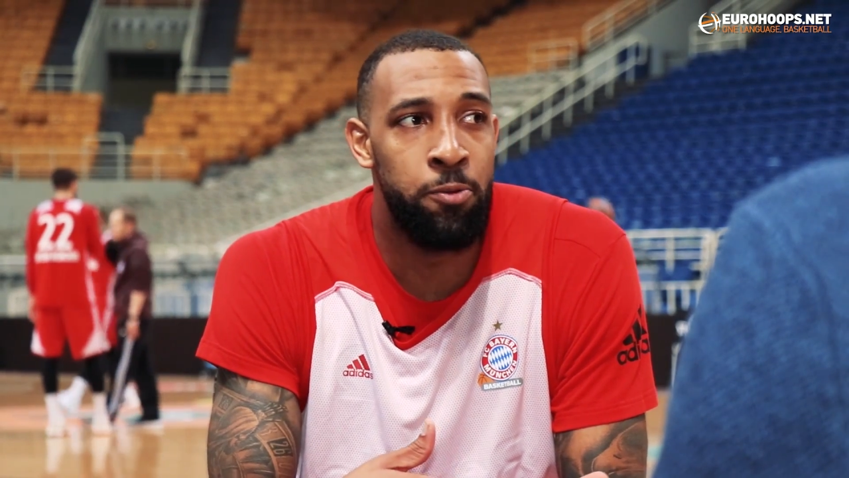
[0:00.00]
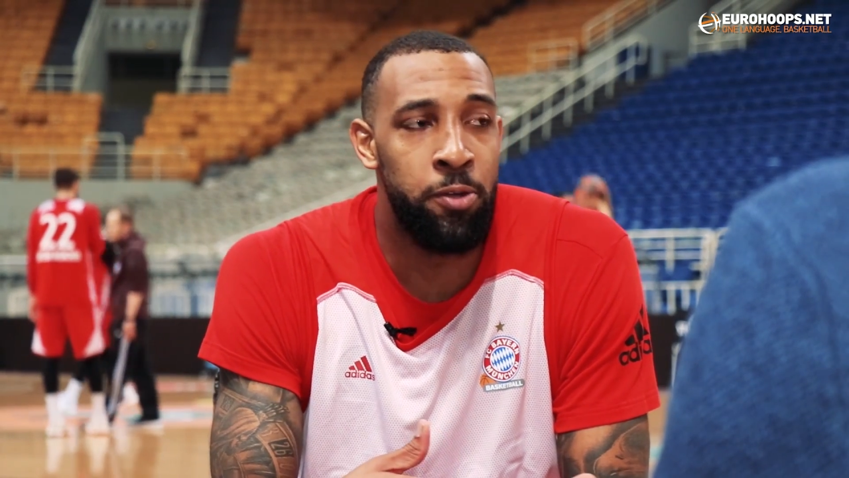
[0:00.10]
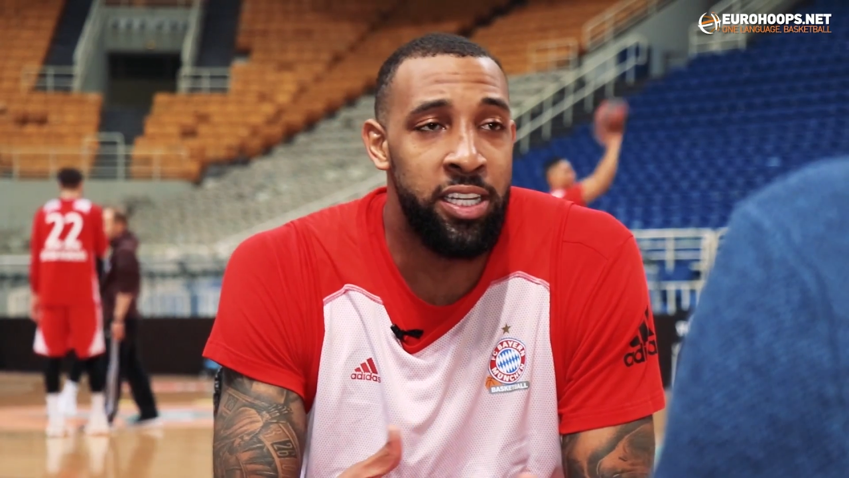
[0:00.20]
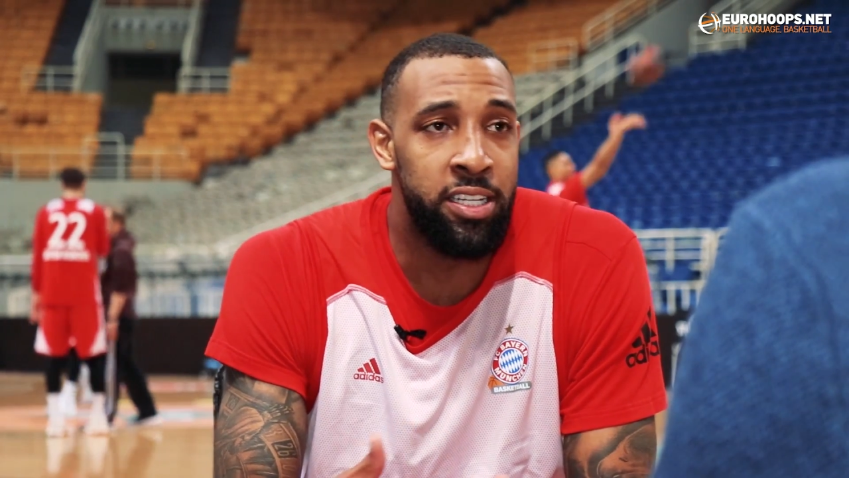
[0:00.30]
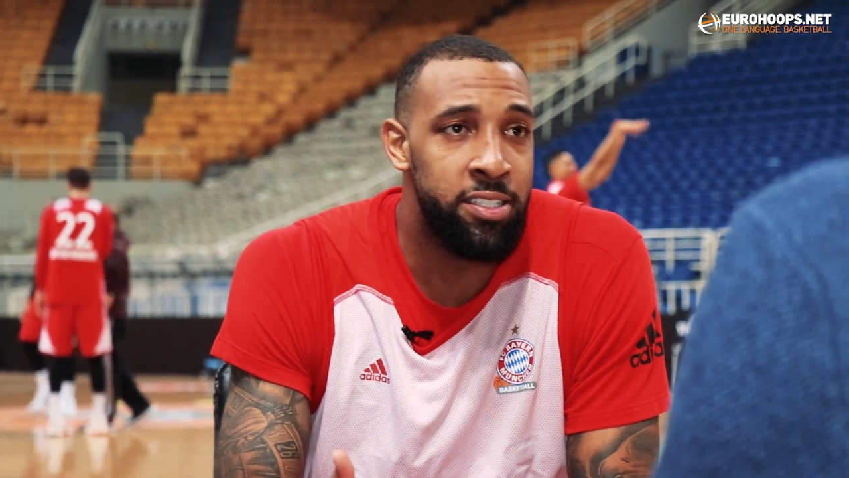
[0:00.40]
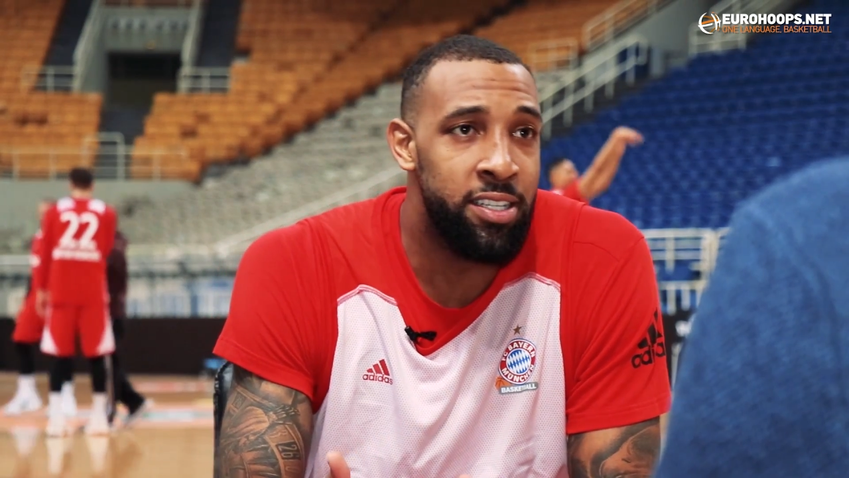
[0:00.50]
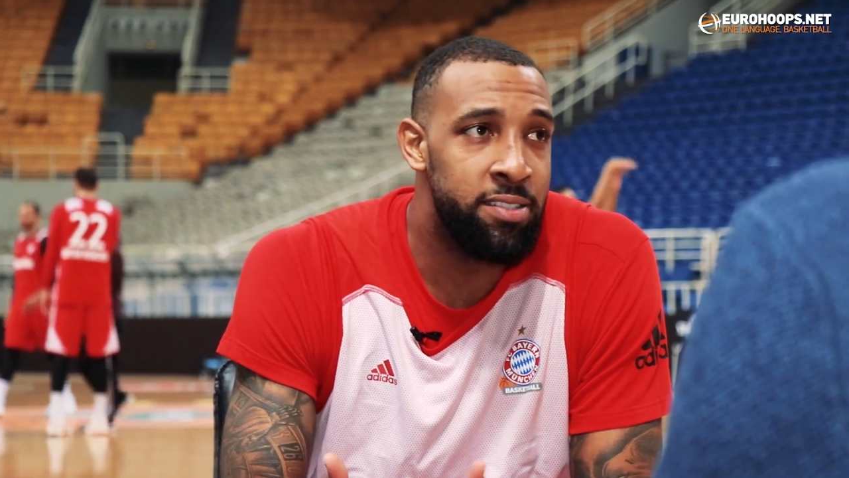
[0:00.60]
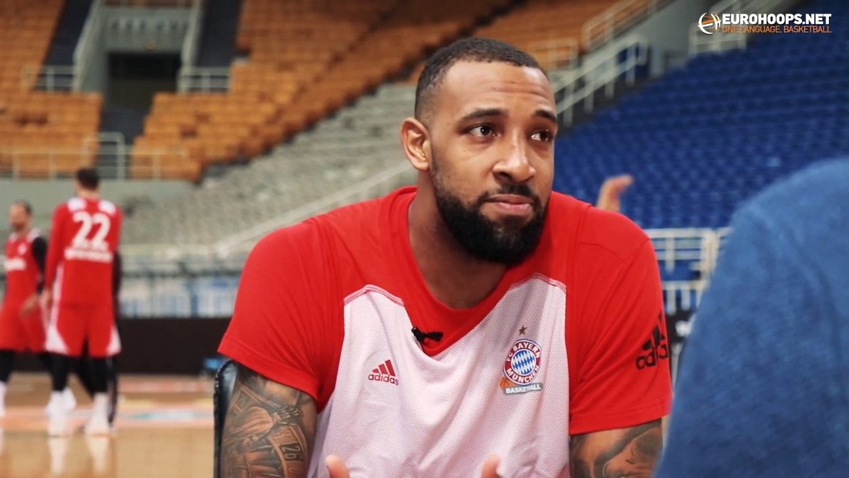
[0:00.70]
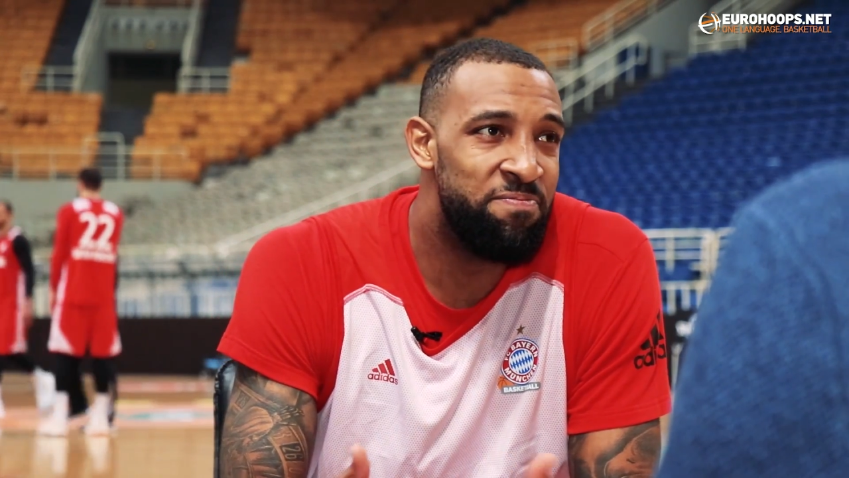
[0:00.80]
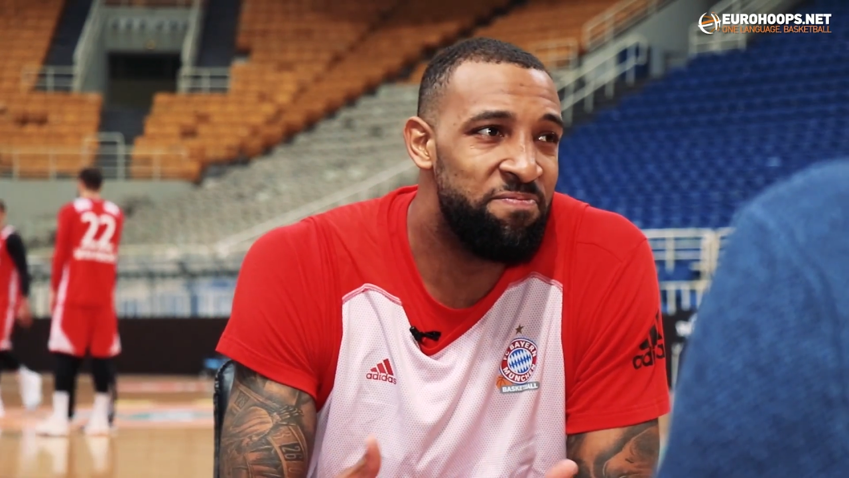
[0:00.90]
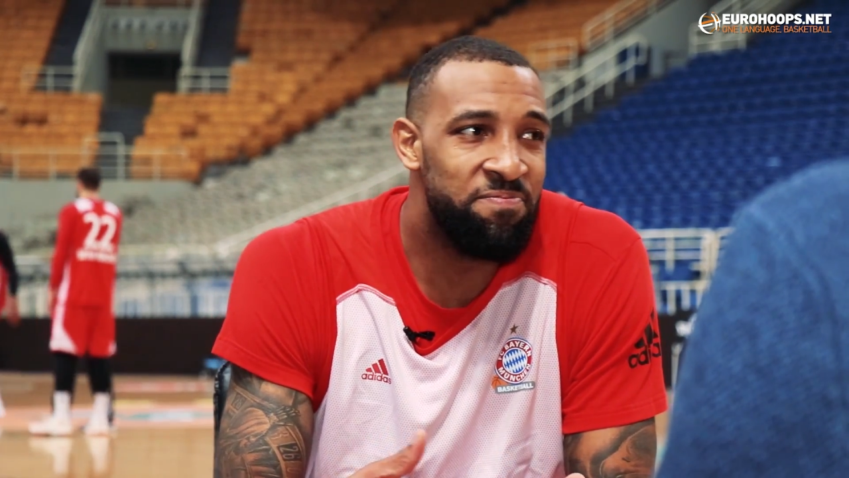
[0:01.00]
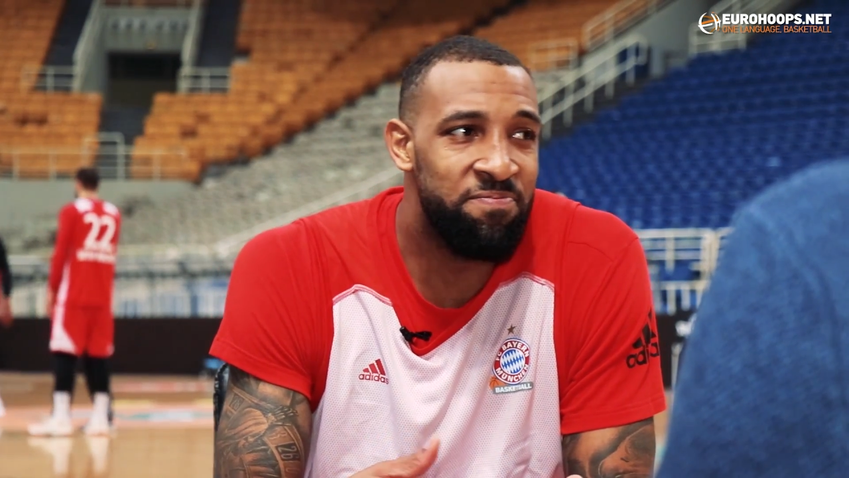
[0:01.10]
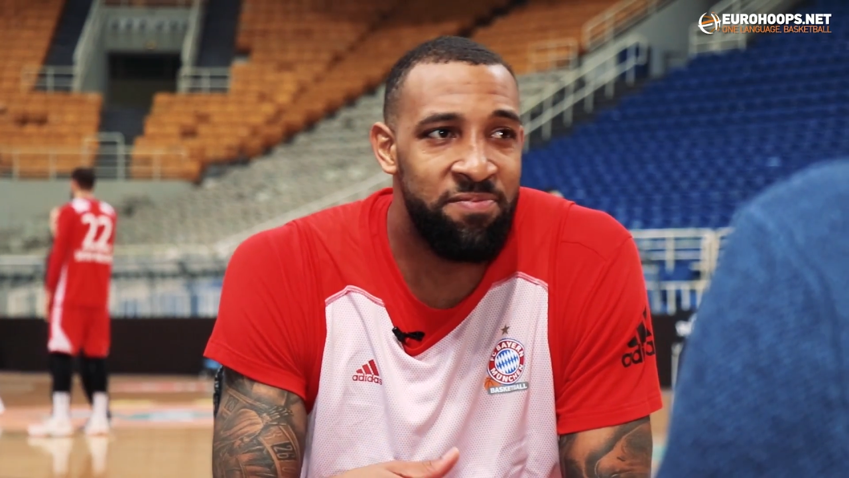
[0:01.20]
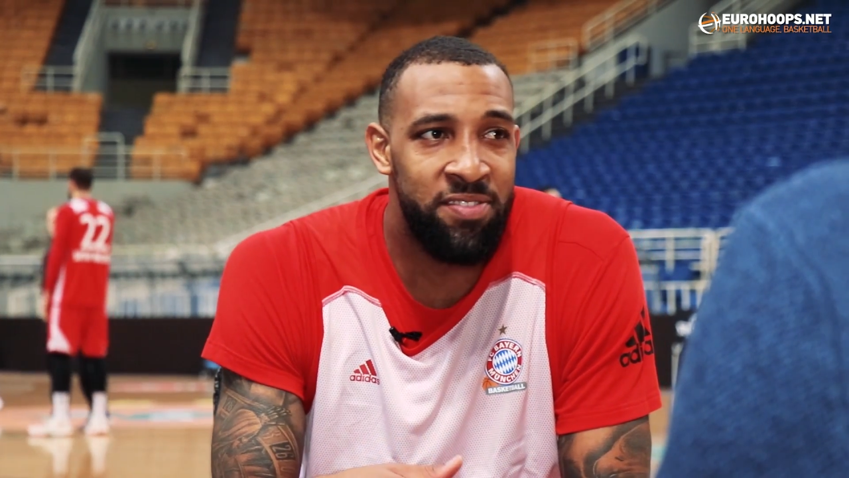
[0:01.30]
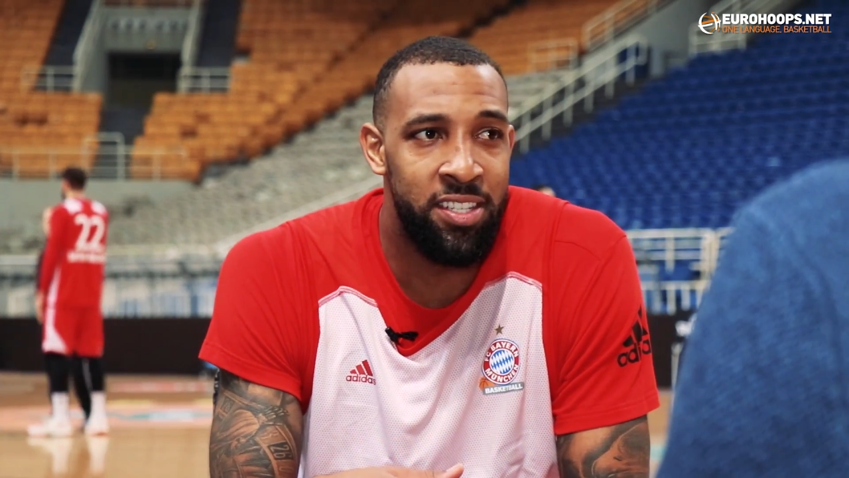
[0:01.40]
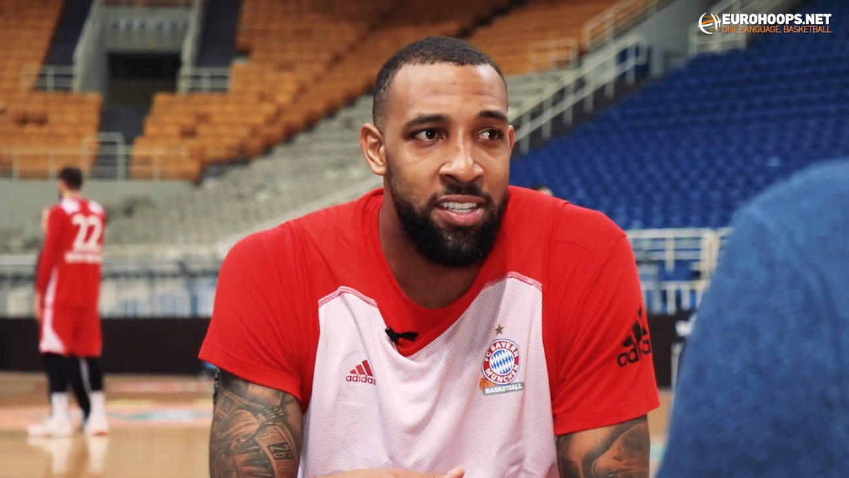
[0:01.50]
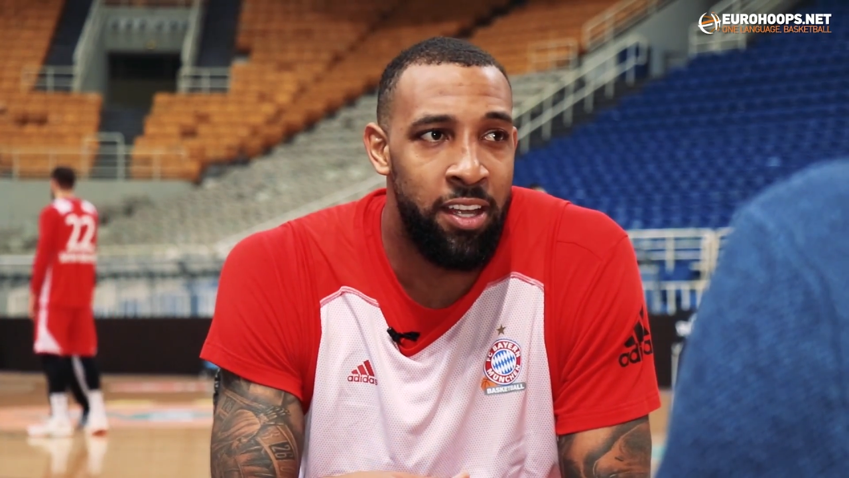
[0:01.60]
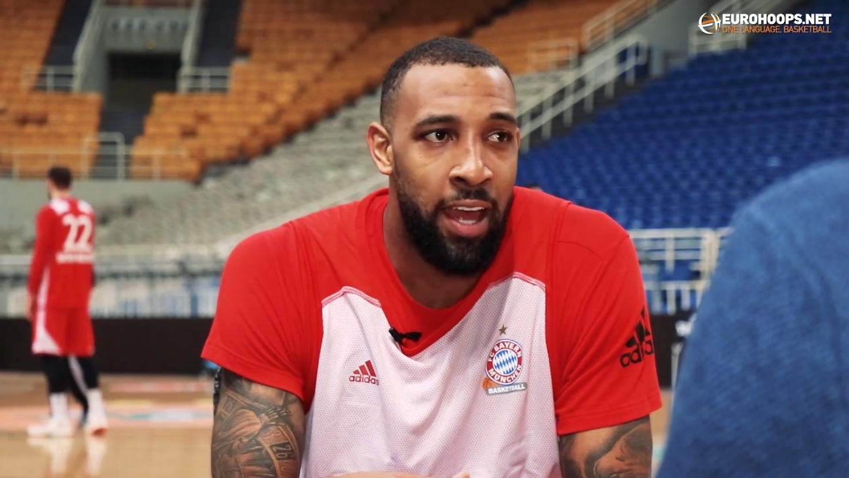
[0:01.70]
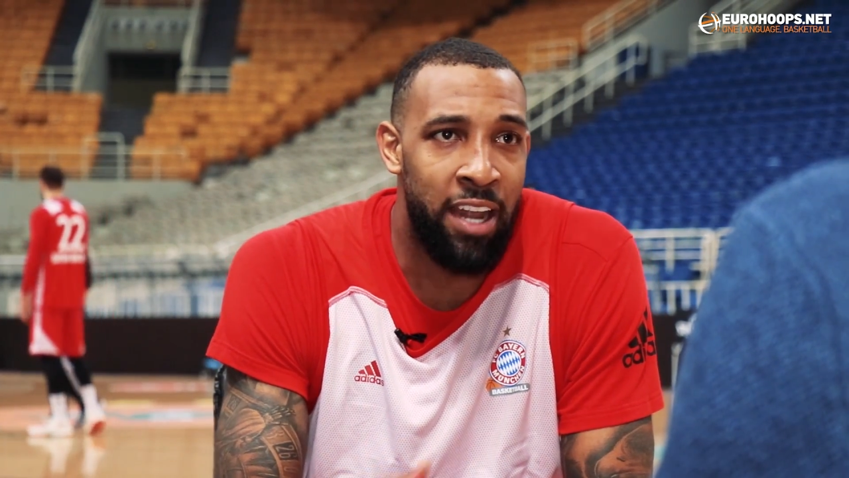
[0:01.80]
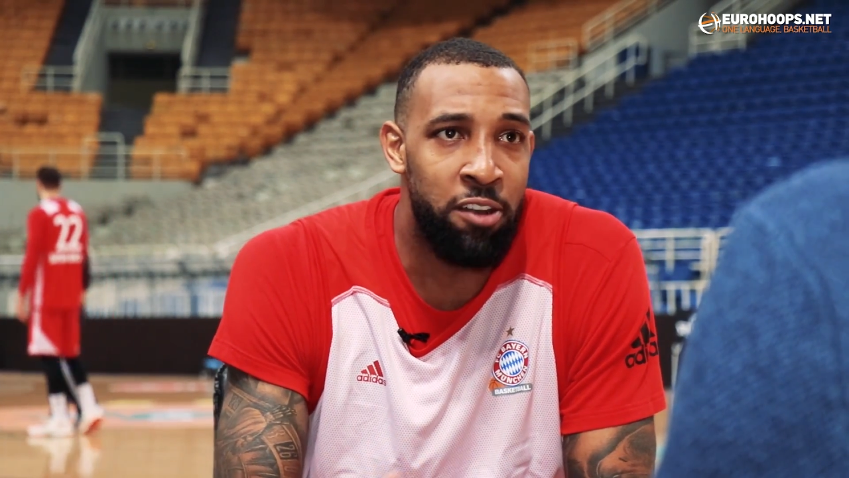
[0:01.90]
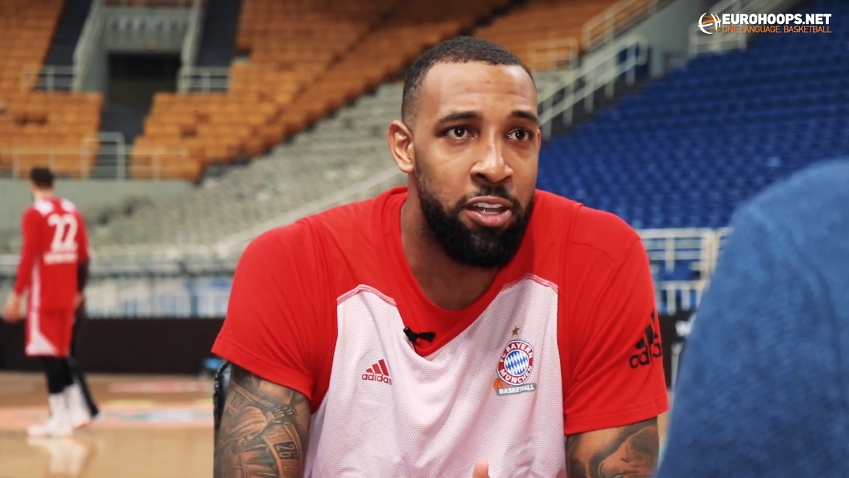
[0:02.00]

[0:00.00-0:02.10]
really handle